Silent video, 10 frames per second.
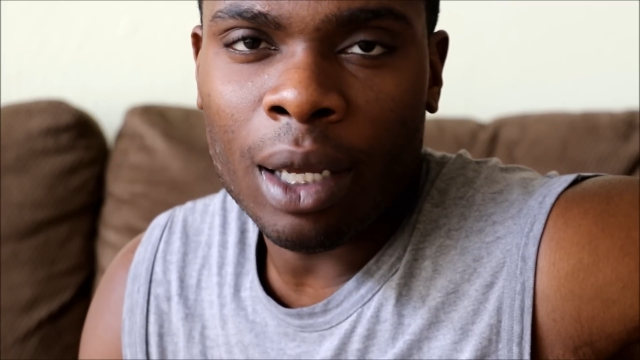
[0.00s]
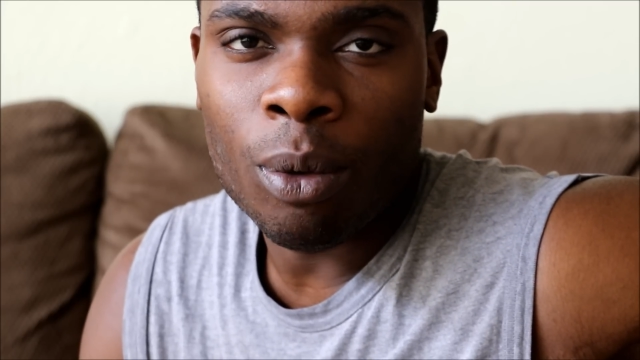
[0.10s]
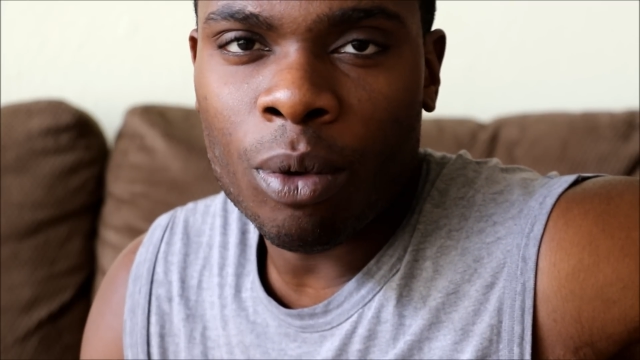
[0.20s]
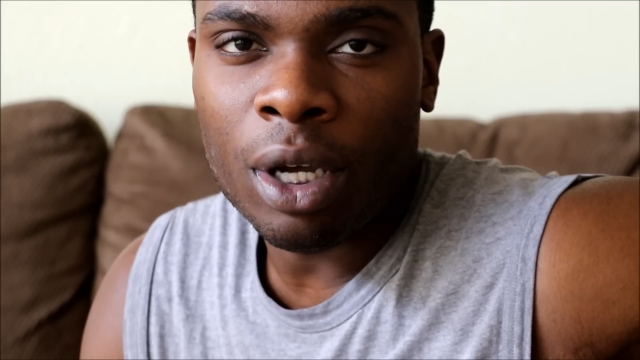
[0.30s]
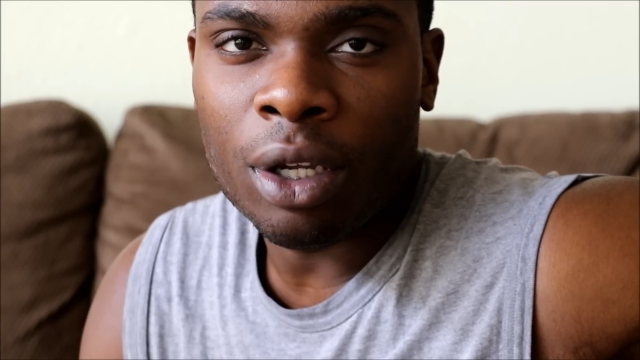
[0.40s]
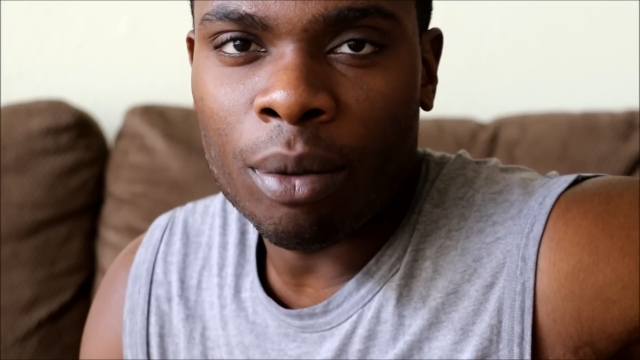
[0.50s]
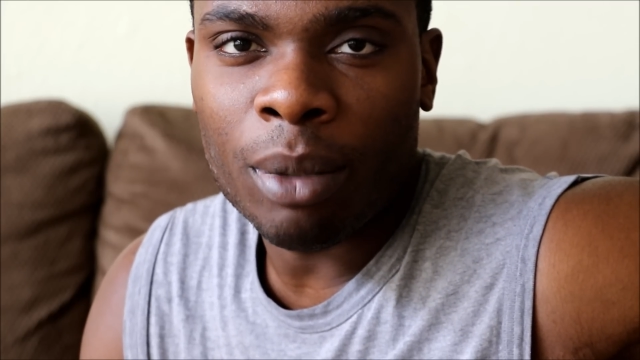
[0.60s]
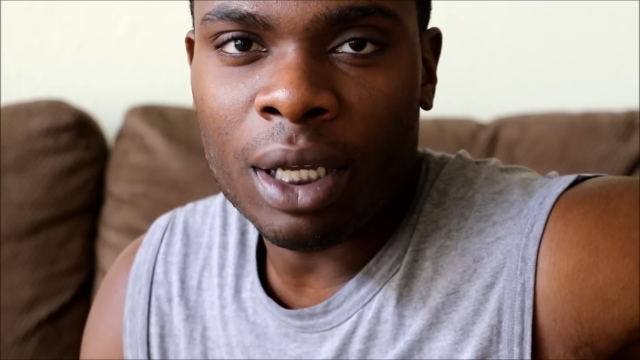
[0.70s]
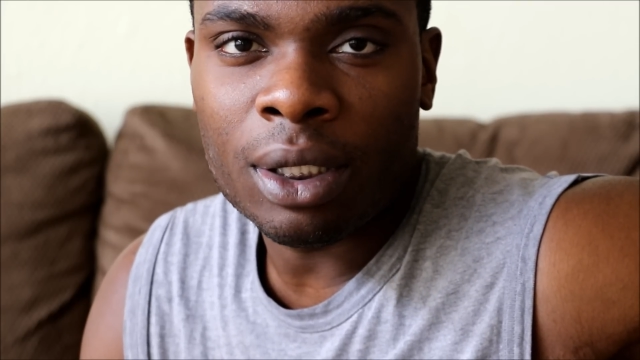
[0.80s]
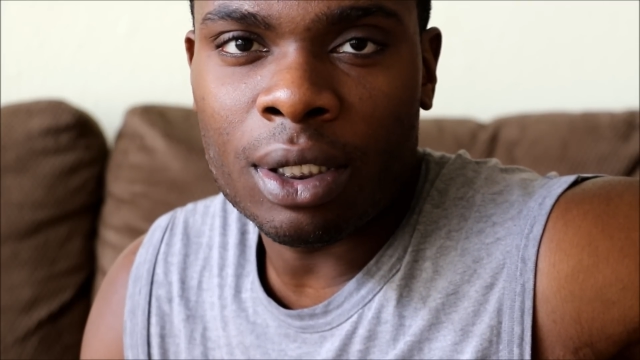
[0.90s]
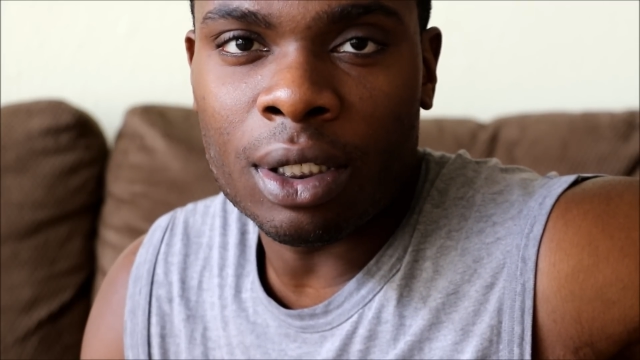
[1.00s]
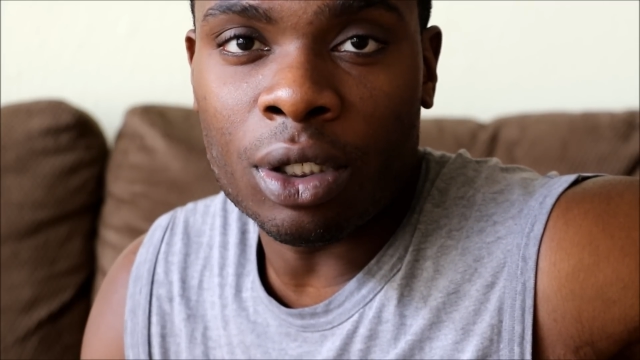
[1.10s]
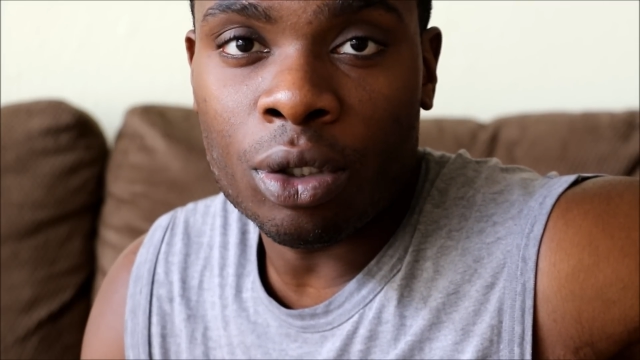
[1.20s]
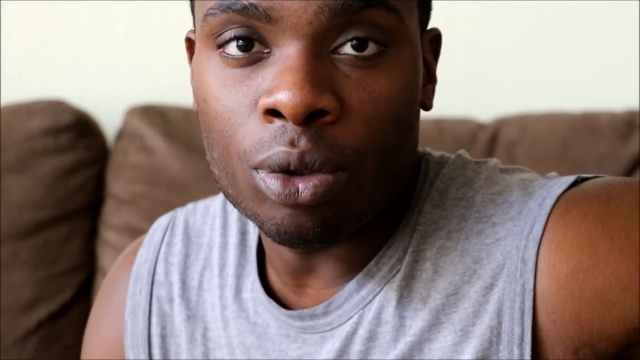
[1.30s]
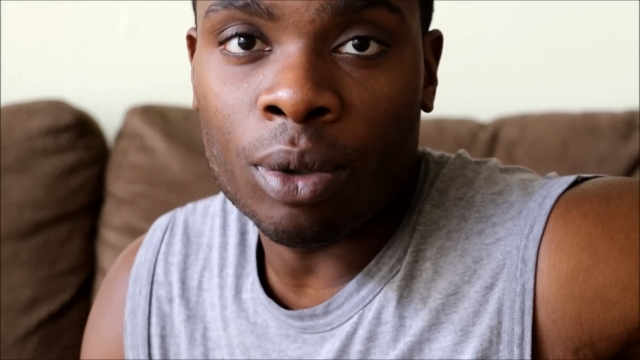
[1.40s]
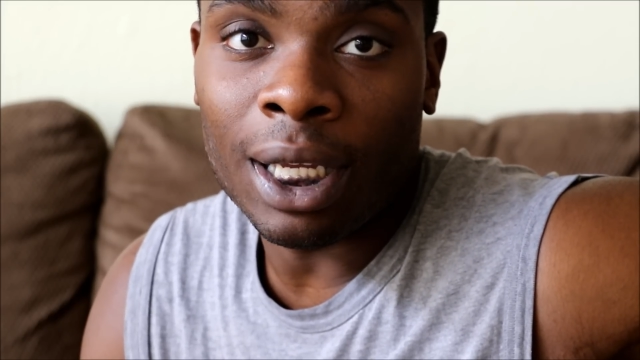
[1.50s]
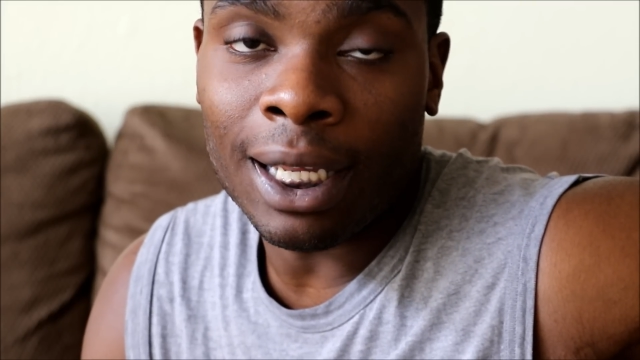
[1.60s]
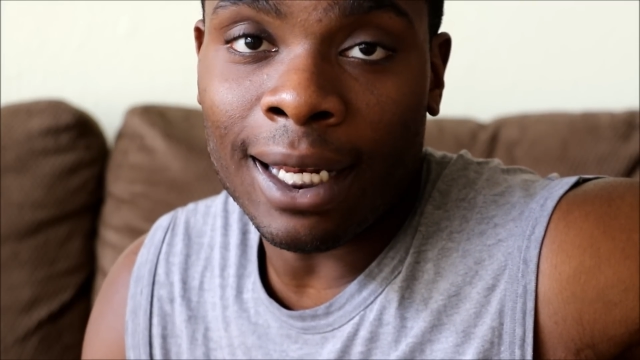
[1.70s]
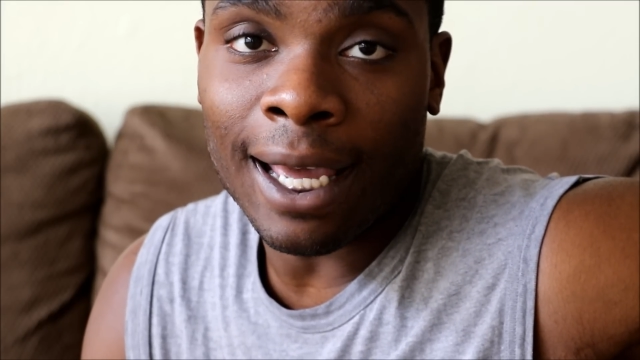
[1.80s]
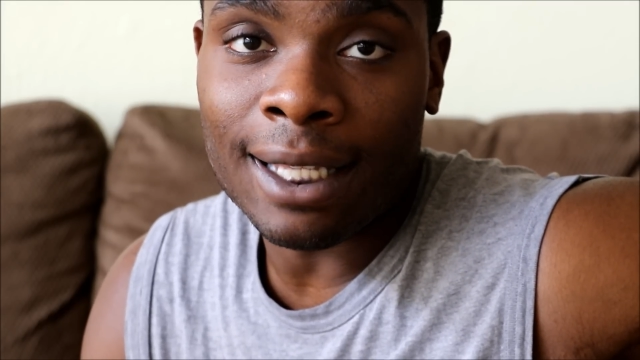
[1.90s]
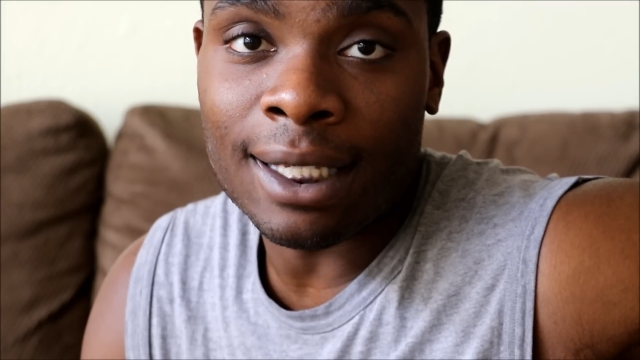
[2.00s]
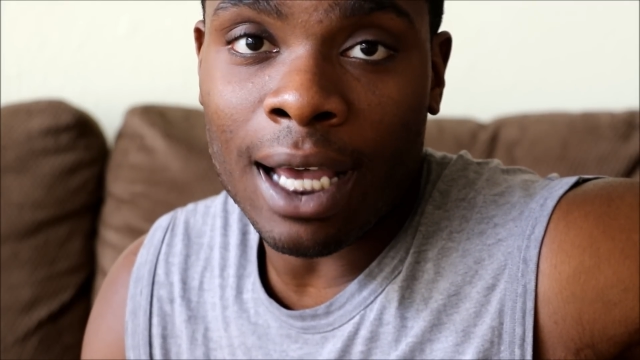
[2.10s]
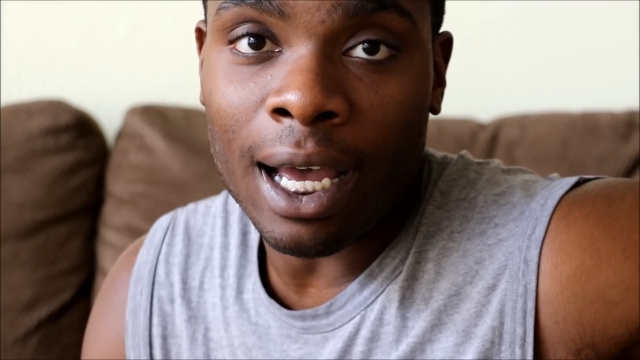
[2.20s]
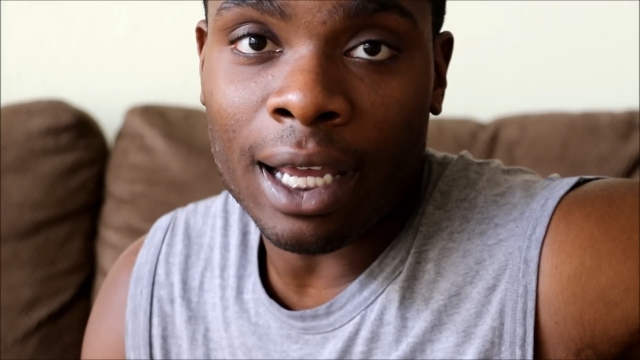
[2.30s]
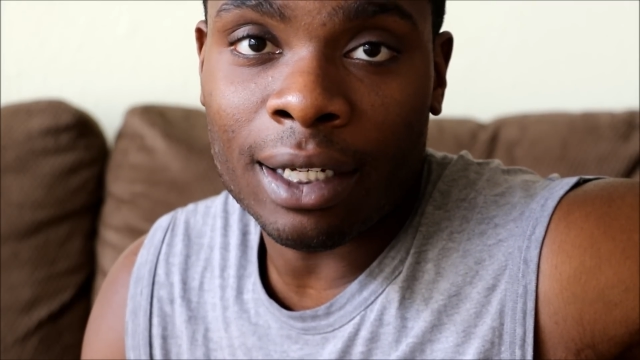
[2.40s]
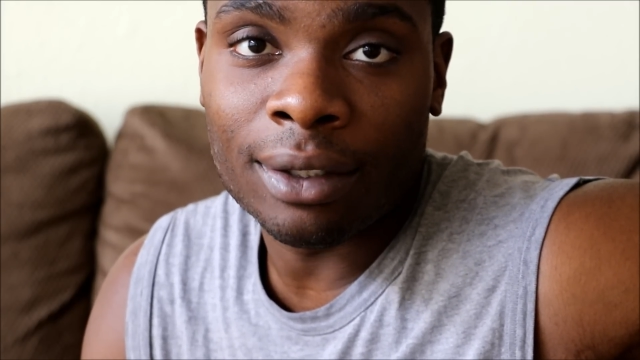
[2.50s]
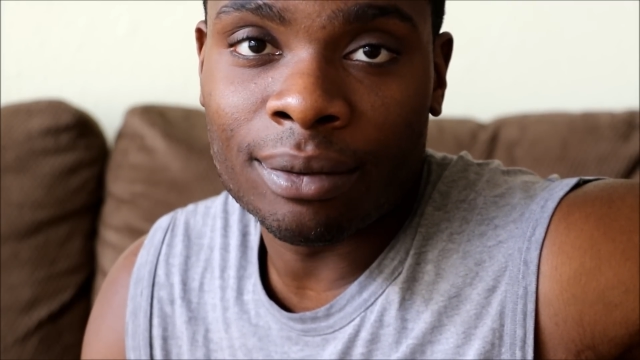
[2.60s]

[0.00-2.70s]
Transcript: and what you're meant to do in that side.